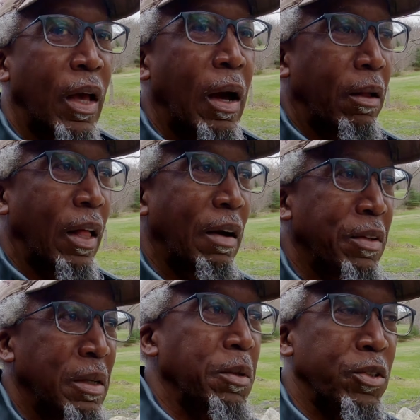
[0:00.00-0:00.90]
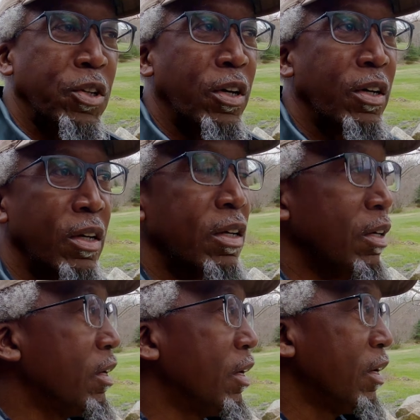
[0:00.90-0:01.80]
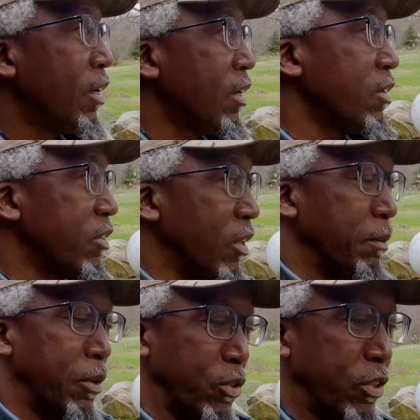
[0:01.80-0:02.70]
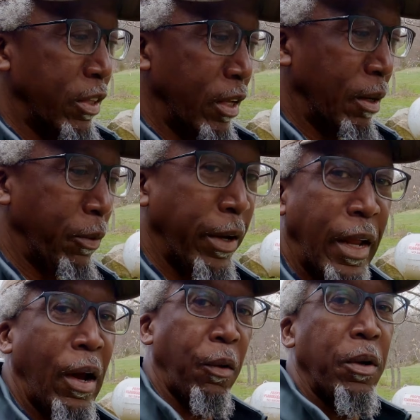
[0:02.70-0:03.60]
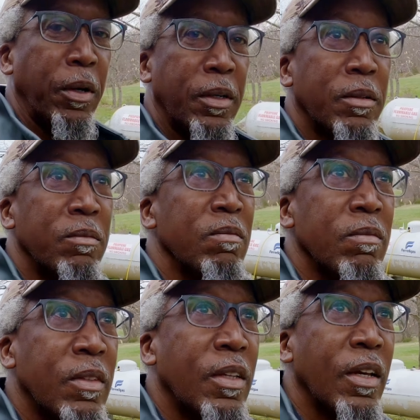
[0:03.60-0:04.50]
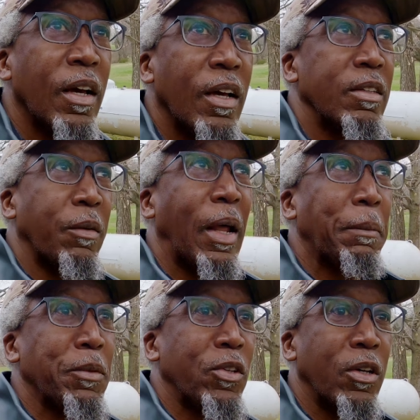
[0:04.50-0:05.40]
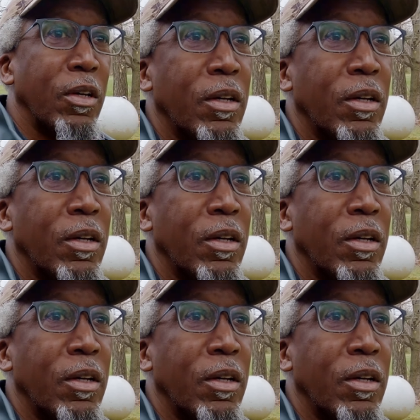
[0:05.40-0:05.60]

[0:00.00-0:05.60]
I'll have an image. So let me go set that up right now and see what happens.